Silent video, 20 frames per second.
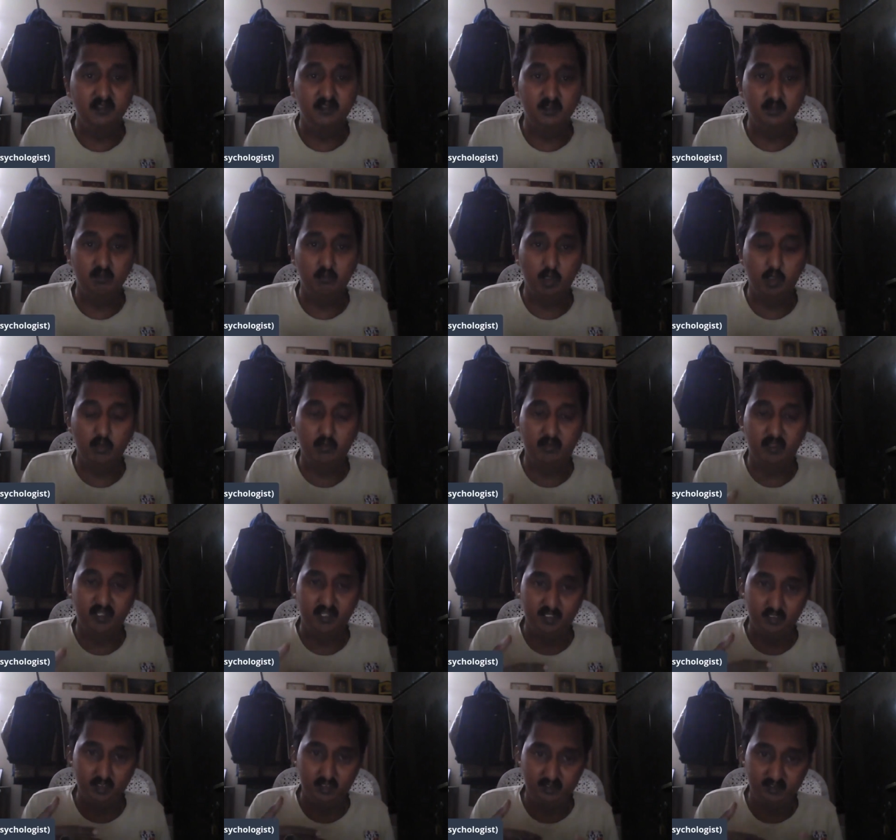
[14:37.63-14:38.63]
in what to
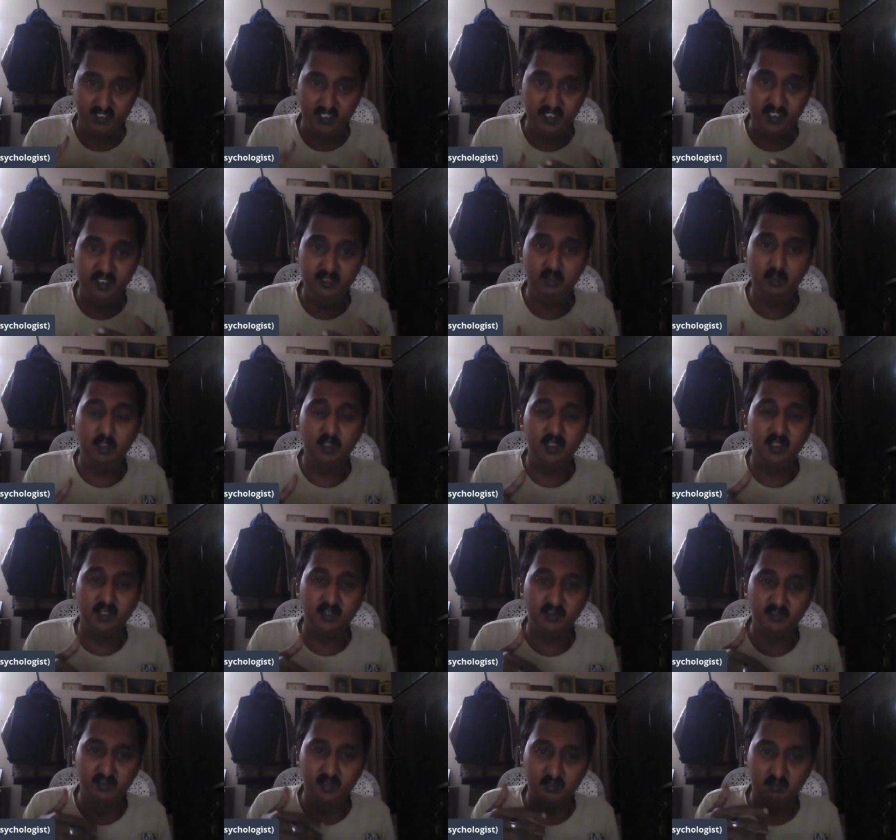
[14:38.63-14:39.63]
say studies, or
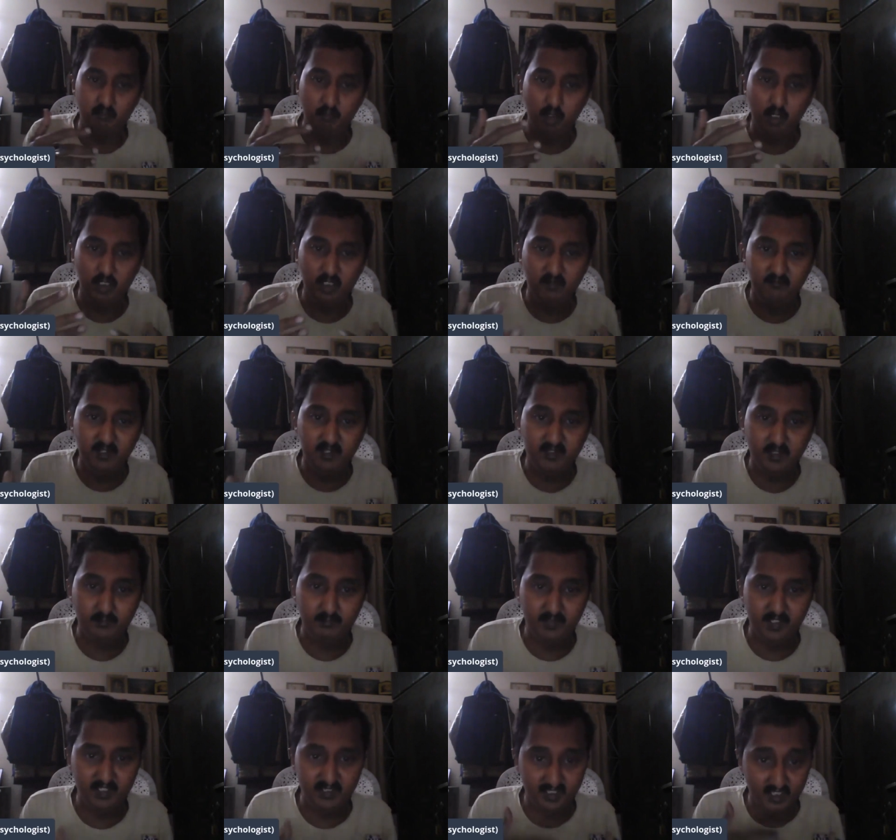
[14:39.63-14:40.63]
interest in whatever
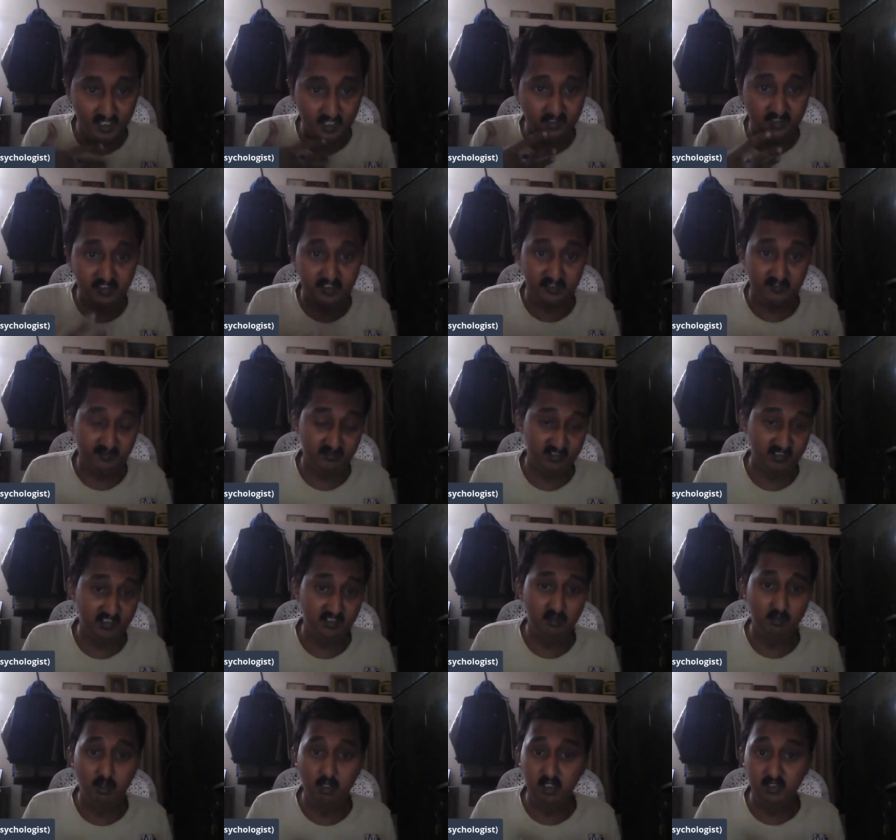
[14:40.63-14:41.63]
subject they are
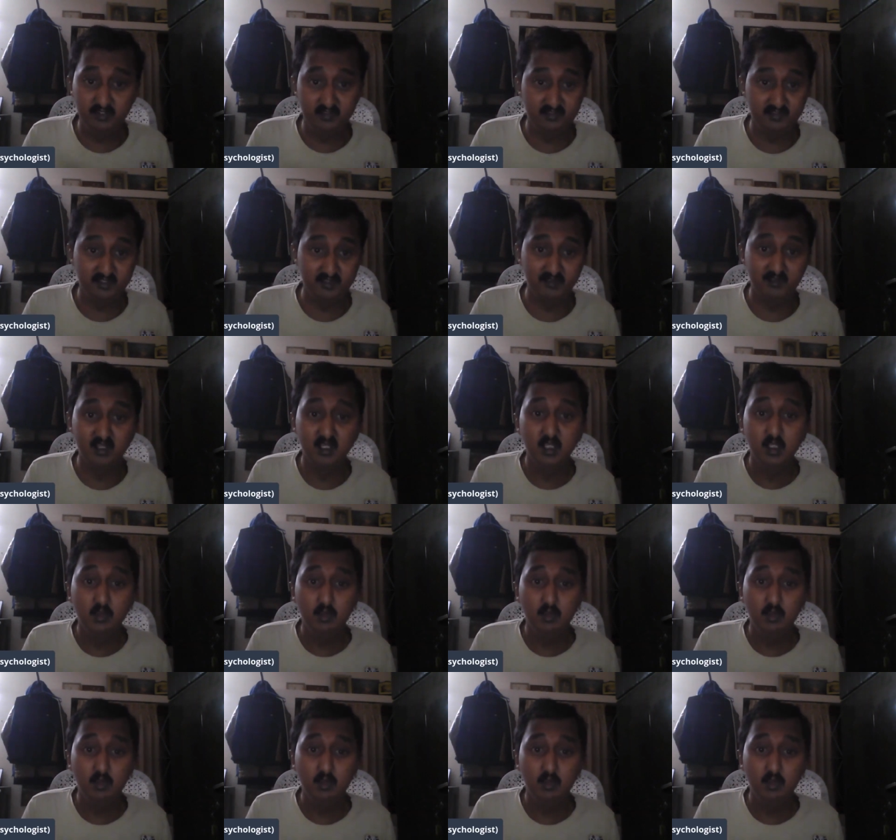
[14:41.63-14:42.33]
interested, all these things.